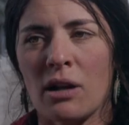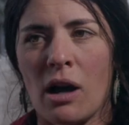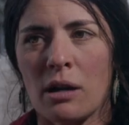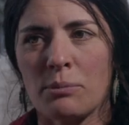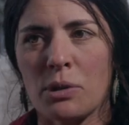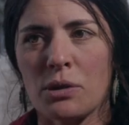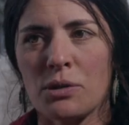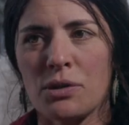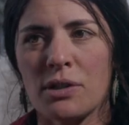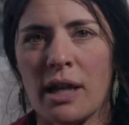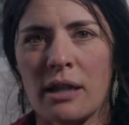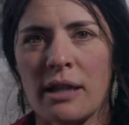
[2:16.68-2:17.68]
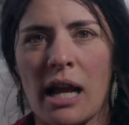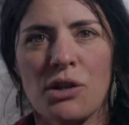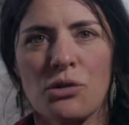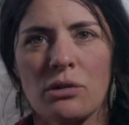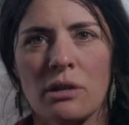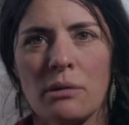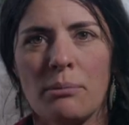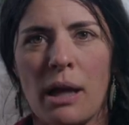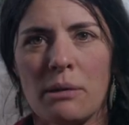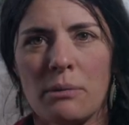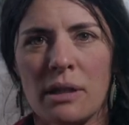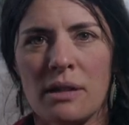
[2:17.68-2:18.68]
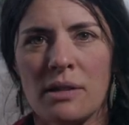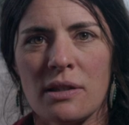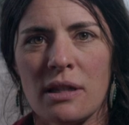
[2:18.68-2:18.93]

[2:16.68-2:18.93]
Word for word: compost and natural amendments